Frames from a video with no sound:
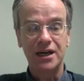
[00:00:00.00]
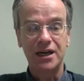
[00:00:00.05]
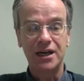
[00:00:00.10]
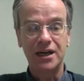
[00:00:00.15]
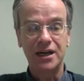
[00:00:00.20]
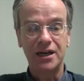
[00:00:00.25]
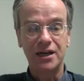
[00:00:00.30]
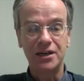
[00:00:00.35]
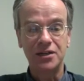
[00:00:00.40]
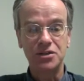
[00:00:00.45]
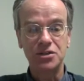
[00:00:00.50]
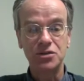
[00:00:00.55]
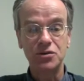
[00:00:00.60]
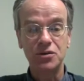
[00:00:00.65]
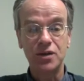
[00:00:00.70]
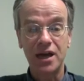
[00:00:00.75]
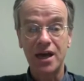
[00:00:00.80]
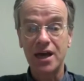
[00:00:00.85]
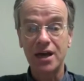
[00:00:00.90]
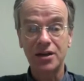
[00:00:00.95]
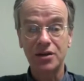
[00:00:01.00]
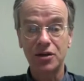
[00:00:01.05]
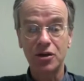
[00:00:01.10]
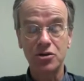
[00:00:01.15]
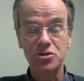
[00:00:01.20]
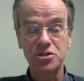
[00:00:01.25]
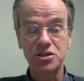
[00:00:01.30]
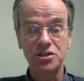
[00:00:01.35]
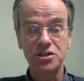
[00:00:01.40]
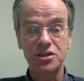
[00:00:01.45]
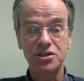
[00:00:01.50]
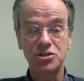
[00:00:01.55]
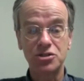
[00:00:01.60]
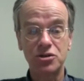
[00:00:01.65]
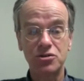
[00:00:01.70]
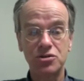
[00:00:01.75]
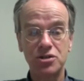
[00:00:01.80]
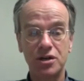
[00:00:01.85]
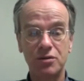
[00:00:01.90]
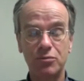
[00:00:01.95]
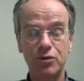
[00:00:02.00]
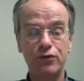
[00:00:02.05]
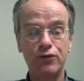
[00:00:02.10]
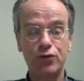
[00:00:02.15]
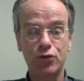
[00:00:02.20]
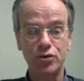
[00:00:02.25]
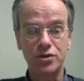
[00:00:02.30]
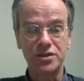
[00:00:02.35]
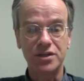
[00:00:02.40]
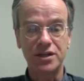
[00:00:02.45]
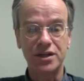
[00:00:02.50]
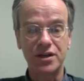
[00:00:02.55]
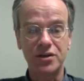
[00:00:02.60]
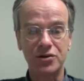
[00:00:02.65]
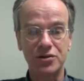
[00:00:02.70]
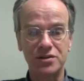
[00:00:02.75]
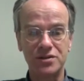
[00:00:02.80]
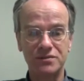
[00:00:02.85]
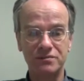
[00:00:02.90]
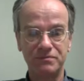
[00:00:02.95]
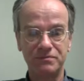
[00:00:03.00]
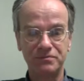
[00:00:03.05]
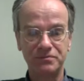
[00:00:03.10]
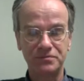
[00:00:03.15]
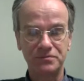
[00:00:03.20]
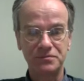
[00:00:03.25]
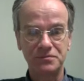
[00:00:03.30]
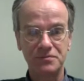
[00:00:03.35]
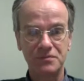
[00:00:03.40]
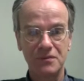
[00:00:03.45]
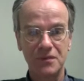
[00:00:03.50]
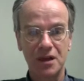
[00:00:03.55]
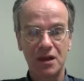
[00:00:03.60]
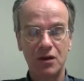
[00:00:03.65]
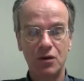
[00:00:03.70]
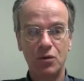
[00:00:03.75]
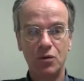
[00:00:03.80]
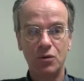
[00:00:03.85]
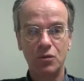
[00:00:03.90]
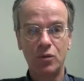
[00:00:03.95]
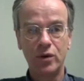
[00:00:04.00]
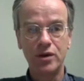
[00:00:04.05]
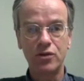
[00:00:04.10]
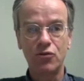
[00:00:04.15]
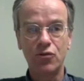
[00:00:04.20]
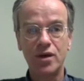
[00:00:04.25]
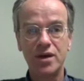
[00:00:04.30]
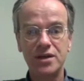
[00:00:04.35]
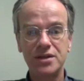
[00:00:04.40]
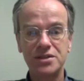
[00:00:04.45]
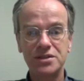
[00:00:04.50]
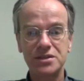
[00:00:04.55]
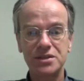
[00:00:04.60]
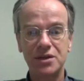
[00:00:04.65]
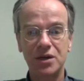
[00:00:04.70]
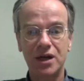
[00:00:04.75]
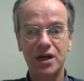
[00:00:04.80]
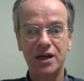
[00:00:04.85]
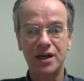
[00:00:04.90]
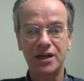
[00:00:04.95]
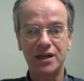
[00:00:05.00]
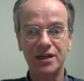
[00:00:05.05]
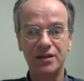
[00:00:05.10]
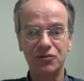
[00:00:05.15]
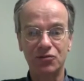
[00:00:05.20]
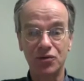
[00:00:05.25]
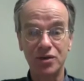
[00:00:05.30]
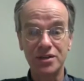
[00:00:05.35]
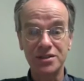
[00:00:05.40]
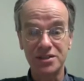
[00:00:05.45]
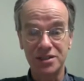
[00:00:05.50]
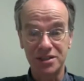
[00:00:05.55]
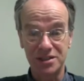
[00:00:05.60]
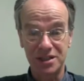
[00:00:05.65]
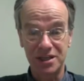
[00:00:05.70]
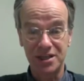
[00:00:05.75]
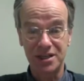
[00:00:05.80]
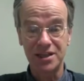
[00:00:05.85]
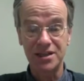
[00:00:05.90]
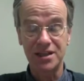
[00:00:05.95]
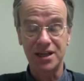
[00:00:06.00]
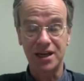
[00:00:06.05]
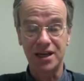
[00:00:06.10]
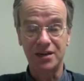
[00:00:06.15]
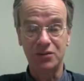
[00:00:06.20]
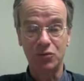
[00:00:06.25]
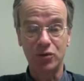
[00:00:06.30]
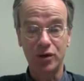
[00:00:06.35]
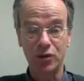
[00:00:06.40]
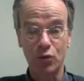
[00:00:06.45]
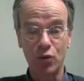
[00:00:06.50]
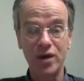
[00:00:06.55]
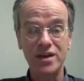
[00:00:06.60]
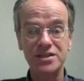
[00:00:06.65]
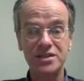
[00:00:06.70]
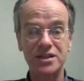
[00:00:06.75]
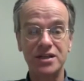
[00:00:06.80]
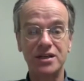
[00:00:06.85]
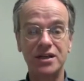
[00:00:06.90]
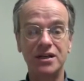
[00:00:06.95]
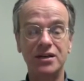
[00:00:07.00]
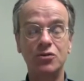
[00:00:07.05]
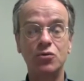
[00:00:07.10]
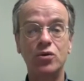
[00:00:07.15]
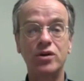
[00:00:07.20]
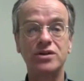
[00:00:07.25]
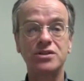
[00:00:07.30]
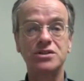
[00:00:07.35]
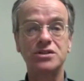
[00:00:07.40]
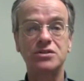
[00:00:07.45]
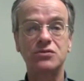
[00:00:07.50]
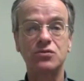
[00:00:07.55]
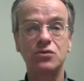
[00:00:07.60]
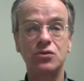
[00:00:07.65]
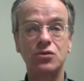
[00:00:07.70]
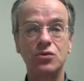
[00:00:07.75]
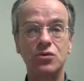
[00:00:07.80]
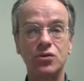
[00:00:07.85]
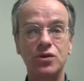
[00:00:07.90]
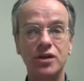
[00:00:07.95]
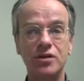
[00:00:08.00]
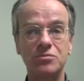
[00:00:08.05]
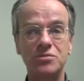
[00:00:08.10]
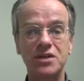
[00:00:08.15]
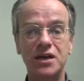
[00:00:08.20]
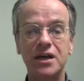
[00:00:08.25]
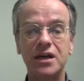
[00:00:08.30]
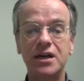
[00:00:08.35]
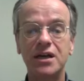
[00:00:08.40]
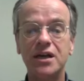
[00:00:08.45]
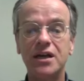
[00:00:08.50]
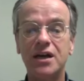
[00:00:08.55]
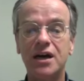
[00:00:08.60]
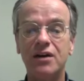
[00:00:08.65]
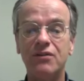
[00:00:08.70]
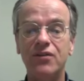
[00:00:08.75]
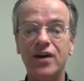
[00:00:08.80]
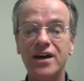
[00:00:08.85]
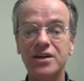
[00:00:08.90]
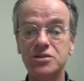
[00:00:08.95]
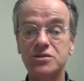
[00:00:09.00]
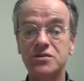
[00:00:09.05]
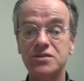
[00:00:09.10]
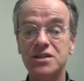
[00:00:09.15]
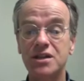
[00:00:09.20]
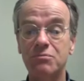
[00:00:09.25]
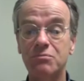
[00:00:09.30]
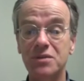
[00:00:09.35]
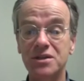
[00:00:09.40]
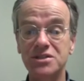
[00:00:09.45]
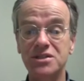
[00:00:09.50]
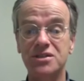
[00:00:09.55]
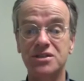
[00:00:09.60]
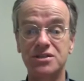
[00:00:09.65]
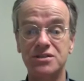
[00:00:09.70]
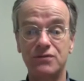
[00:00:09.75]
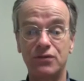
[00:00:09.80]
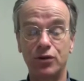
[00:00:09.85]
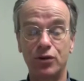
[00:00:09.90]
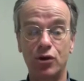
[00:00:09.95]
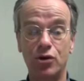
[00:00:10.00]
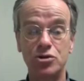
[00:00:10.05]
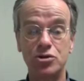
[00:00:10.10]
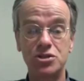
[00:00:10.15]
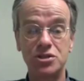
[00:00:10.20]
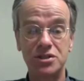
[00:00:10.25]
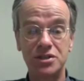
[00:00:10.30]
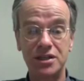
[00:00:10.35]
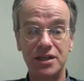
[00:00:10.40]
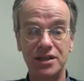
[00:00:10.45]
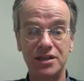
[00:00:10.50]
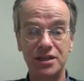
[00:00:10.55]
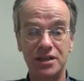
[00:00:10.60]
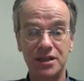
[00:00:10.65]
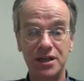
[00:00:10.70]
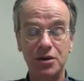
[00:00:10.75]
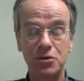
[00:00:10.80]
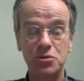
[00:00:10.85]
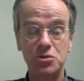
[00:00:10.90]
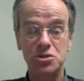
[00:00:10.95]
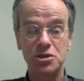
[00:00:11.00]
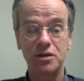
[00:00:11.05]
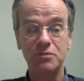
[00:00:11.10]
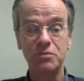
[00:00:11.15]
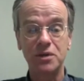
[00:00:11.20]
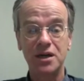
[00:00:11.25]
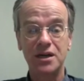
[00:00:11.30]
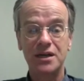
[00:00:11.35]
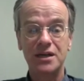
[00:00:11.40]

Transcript: to the head of the Argentine church in about 14 years. One of the reasons he did that, one of the ways he did it, was through the obtaining of Exocet missiles from the Argentine dictatorship